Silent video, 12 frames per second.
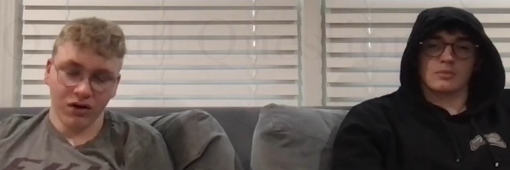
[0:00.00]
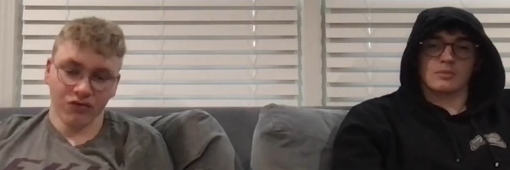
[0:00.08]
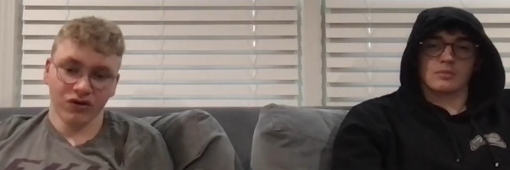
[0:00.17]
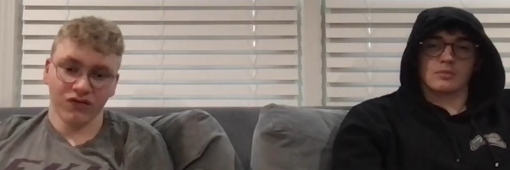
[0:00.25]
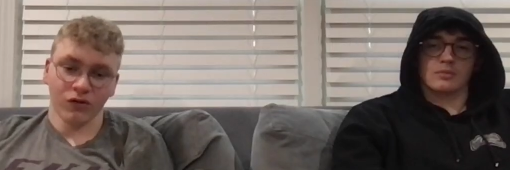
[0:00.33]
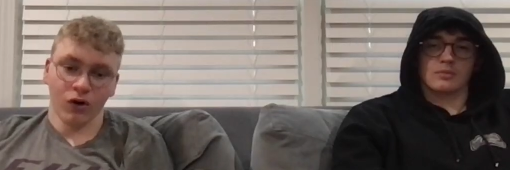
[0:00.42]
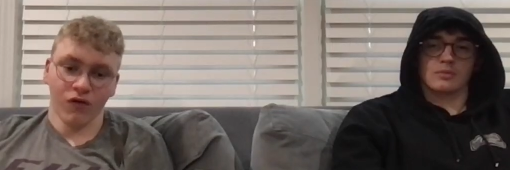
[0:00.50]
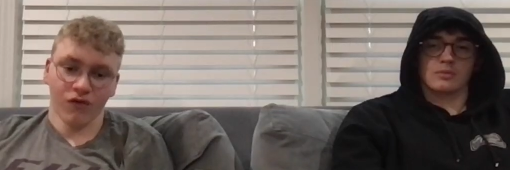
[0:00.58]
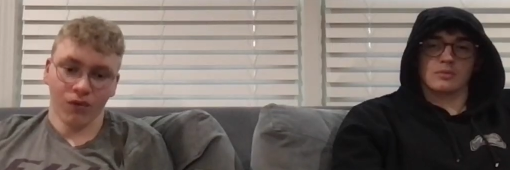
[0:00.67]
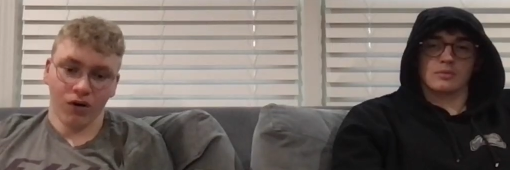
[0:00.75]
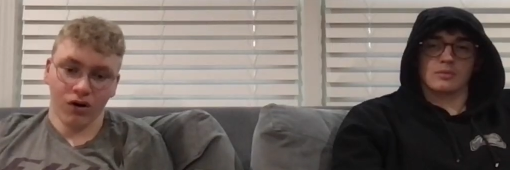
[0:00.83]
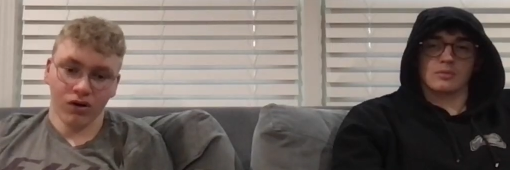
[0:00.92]
Speaker 1: Just
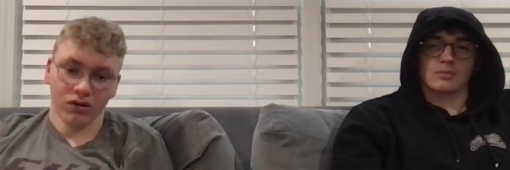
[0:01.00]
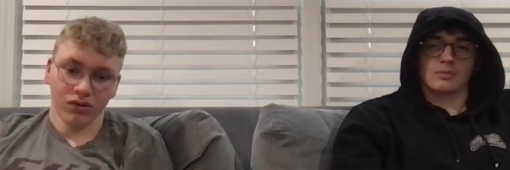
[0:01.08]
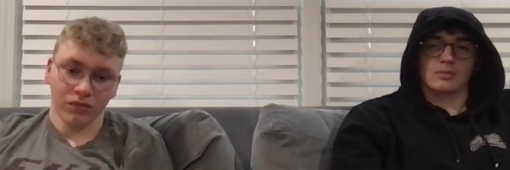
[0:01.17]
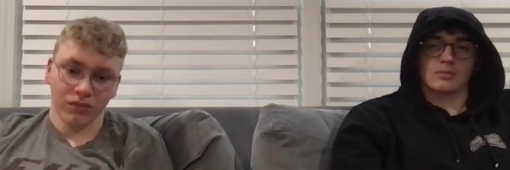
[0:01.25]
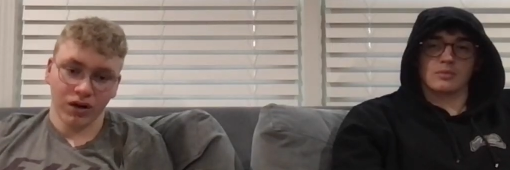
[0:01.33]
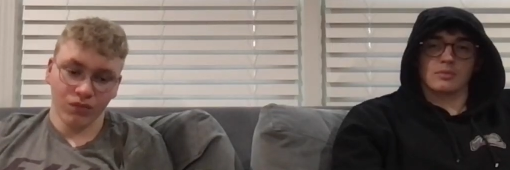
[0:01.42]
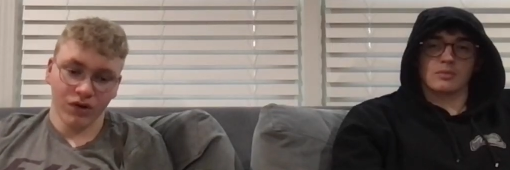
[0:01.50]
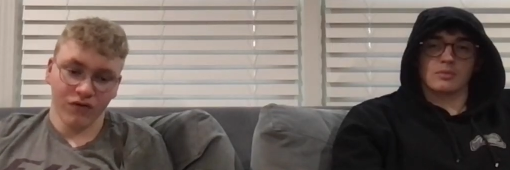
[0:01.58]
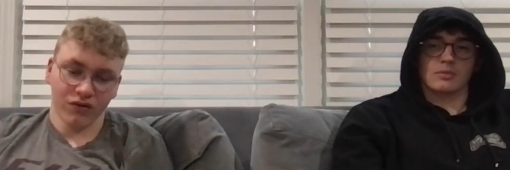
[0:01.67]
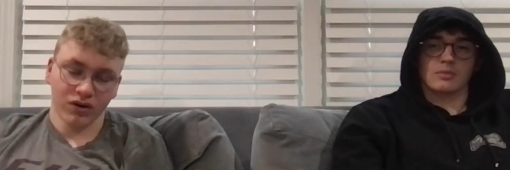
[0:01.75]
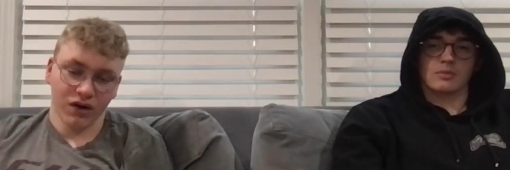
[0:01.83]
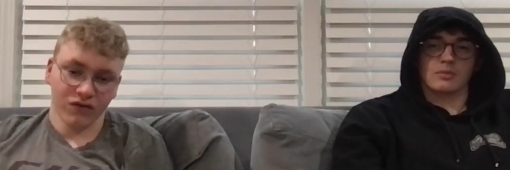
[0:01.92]
overall, what's your
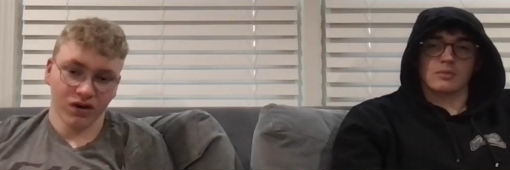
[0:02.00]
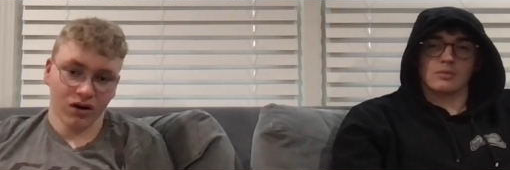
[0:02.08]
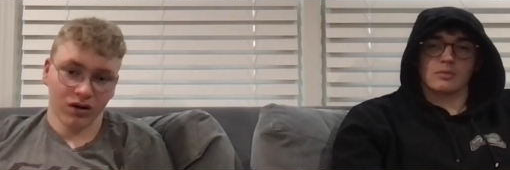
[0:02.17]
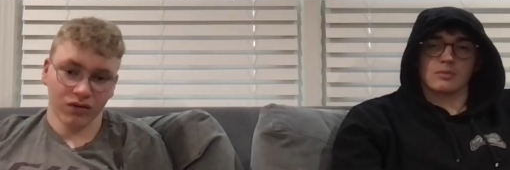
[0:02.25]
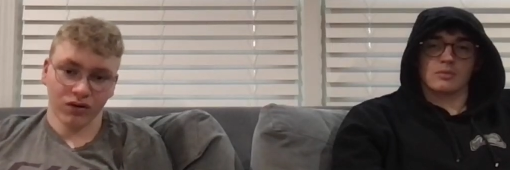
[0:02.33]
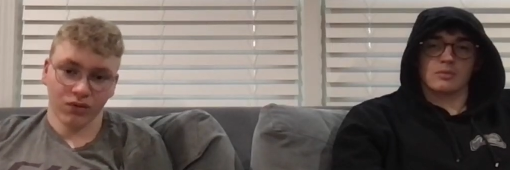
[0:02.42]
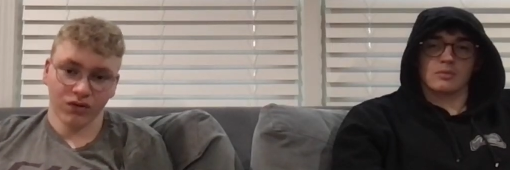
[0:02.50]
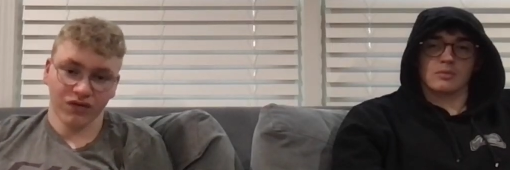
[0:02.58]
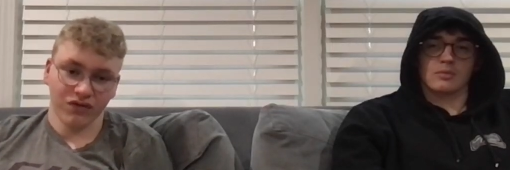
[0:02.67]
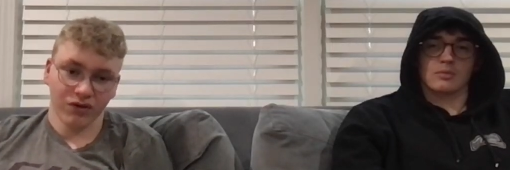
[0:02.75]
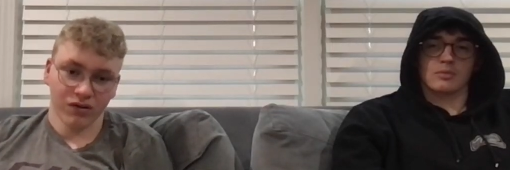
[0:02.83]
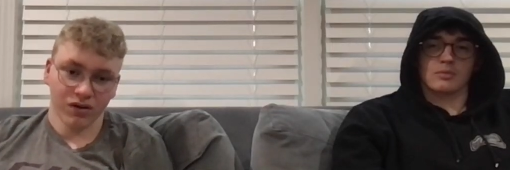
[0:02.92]
thoughts on
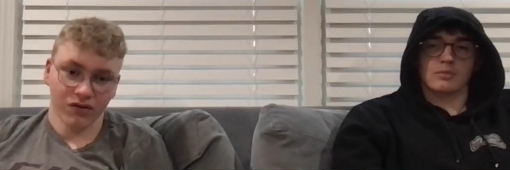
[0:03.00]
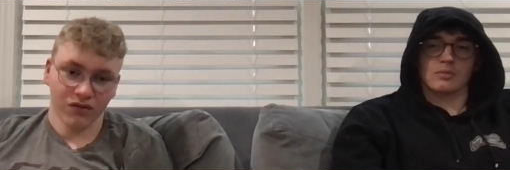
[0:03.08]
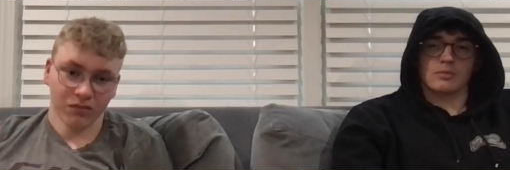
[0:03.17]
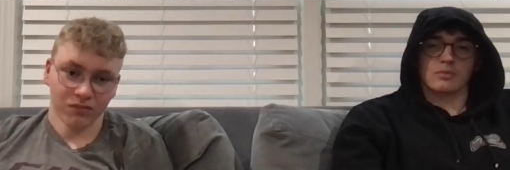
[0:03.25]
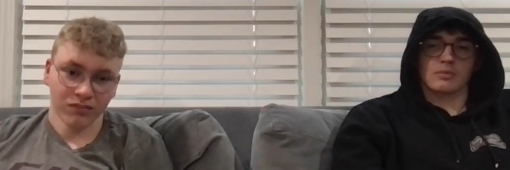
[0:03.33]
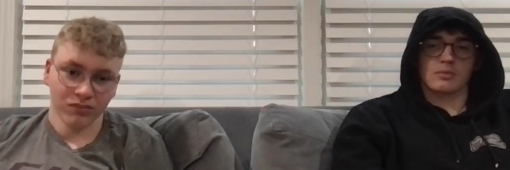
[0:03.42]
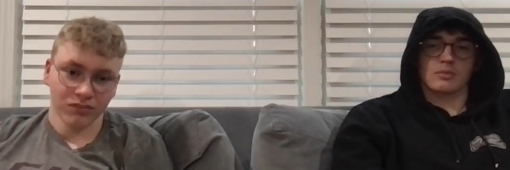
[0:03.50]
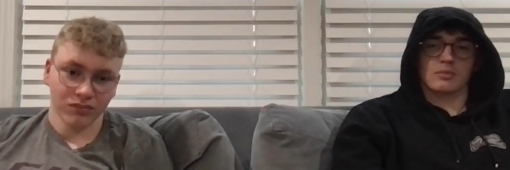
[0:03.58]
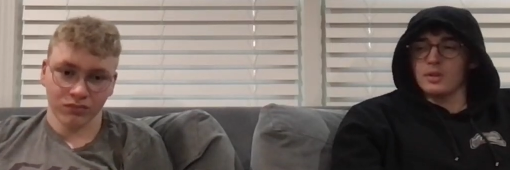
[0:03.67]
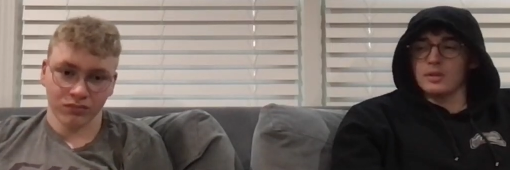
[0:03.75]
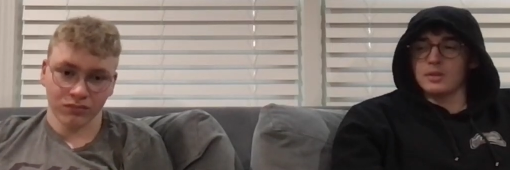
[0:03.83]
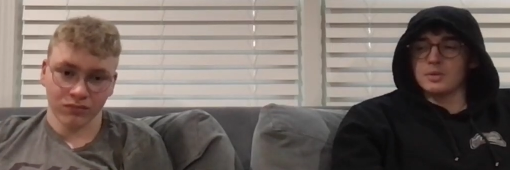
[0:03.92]
Aristotelianism?
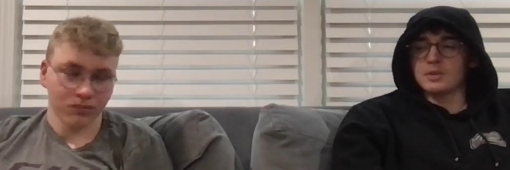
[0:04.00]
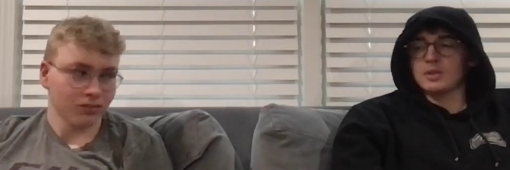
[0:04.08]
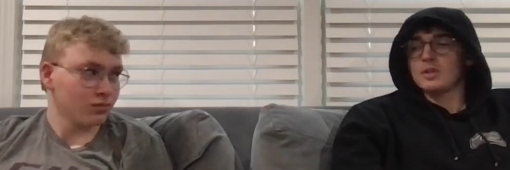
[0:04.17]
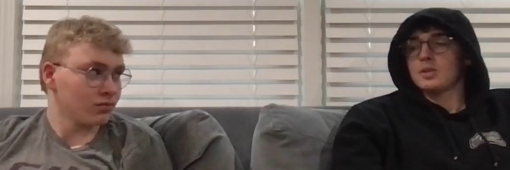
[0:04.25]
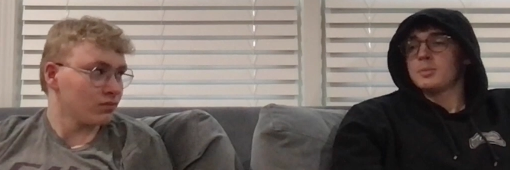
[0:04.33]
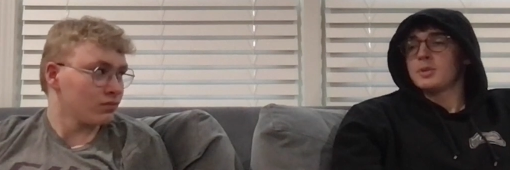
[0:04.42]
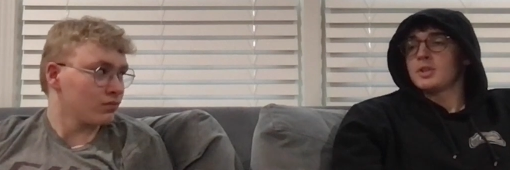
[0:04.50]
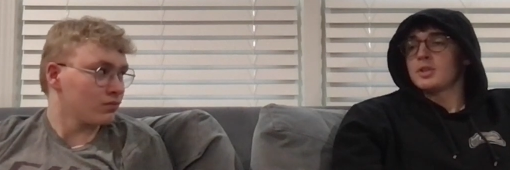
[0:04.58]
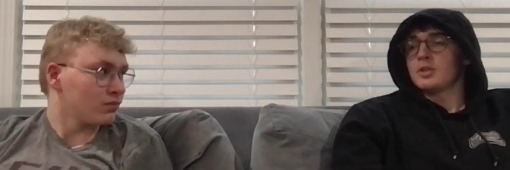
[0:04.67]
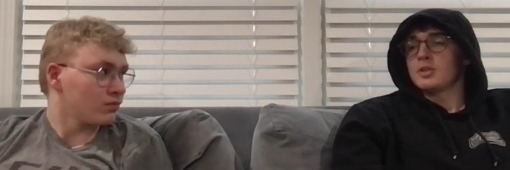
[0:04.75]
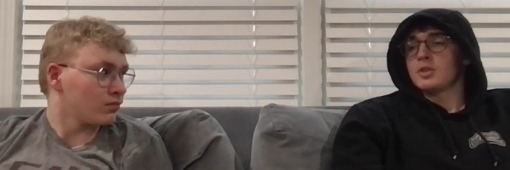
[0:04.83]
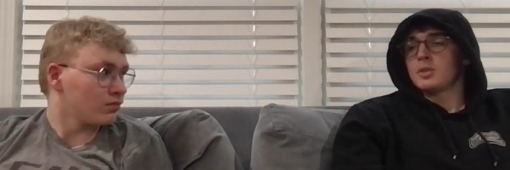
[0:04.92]
Speaker 2: He was a little bit
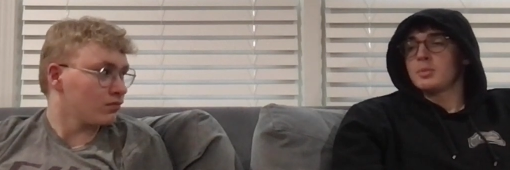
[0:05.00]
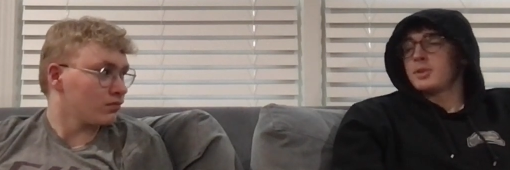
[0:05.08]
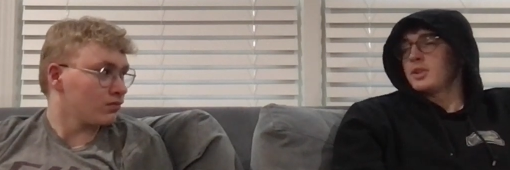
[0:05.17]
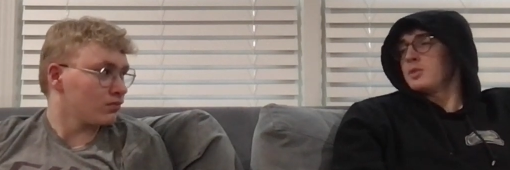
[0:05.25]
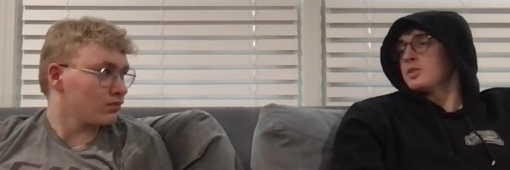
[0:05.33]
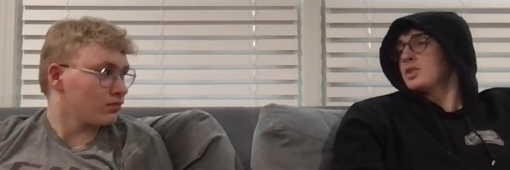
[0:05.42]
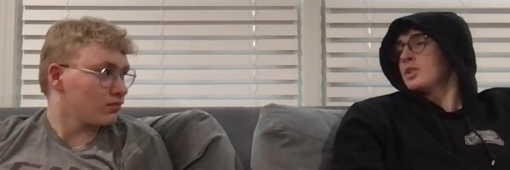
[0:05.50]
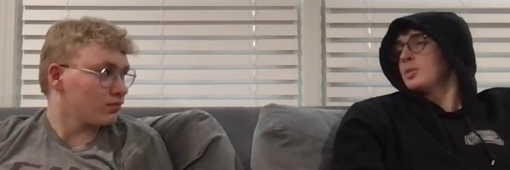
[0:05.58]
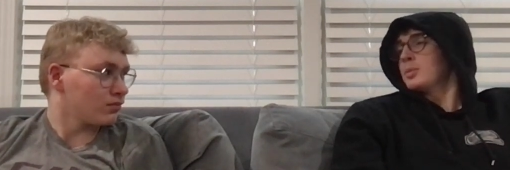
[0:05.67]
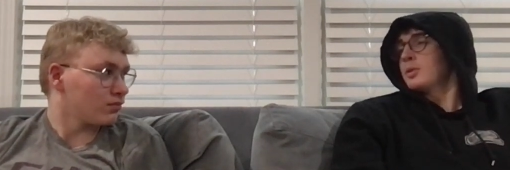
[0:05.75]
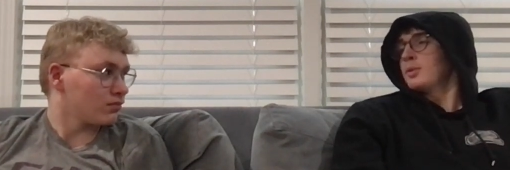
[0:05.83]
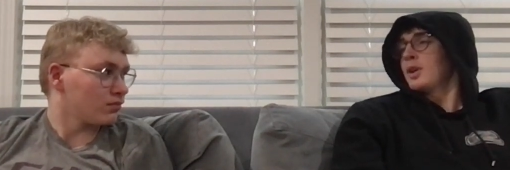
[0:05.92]
cuckoo, but he was a little
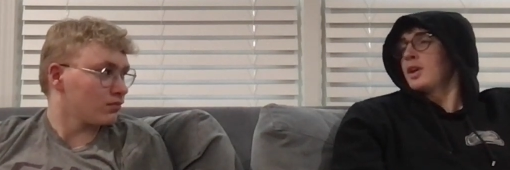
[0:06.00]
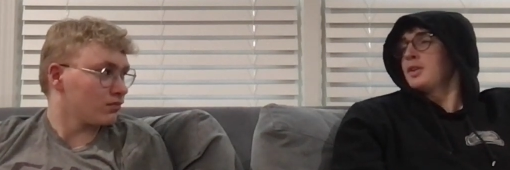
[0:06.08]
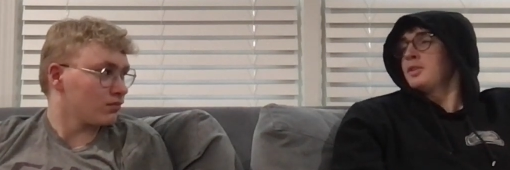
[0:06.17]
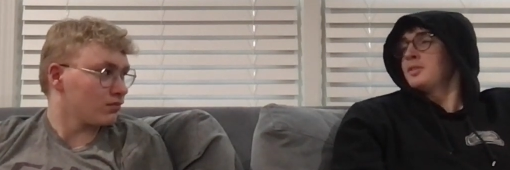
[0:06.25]
bit right.